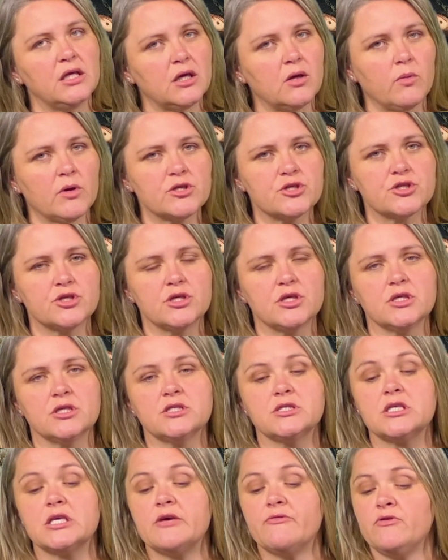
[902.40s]

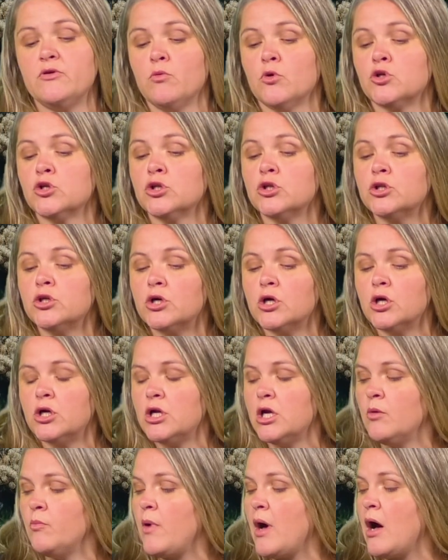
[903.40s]
questions, if you want to learn
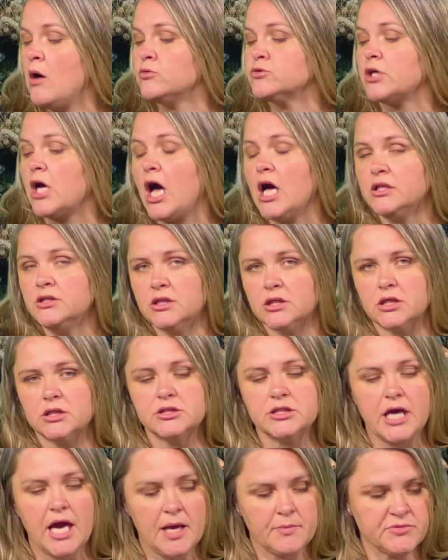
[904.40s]
about other
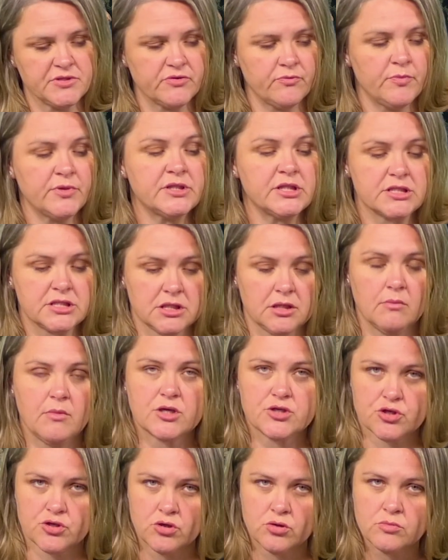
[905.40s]
types of medicinal
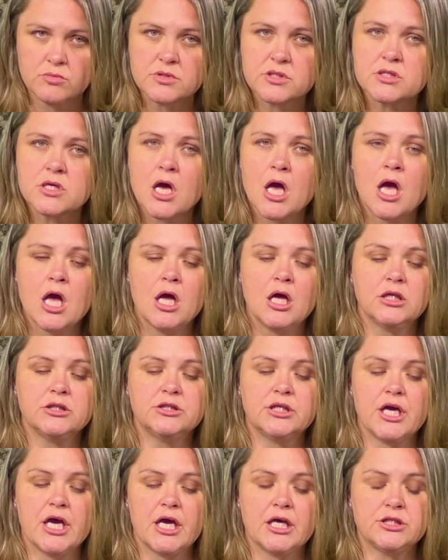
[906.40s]
mushrooms,
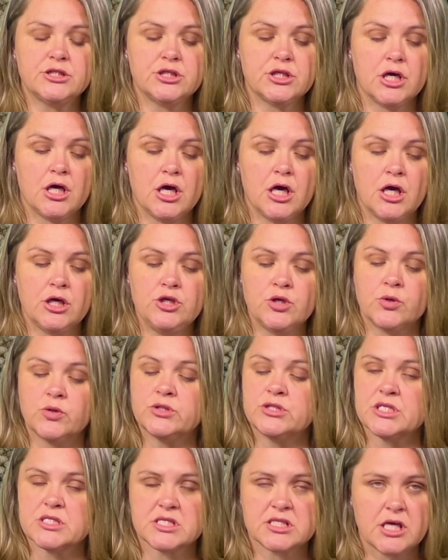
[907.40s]
that you could
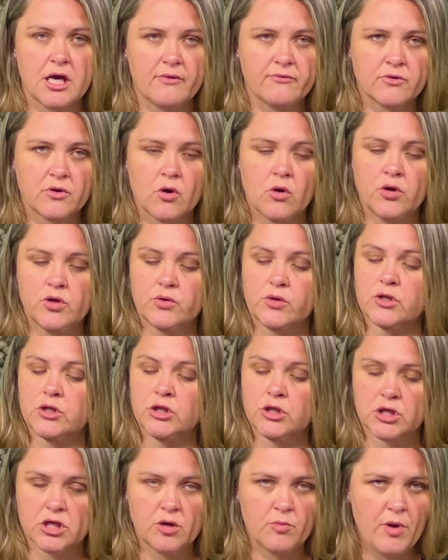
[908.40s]
discover or you can
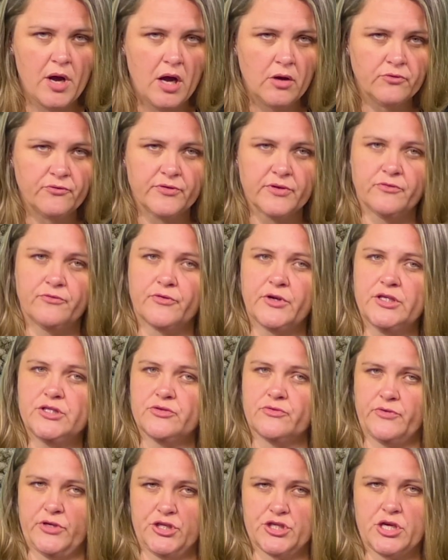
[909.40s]
learn about, feel free
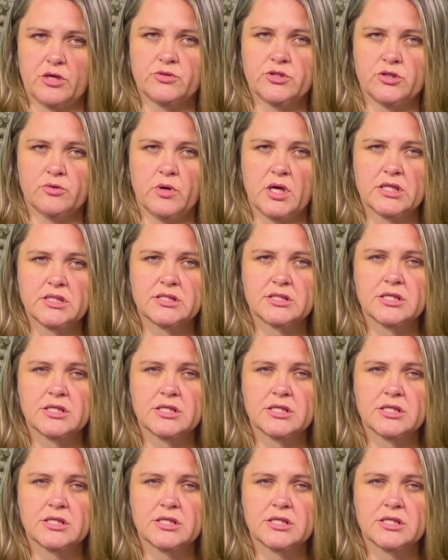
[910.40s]
to reach out to us.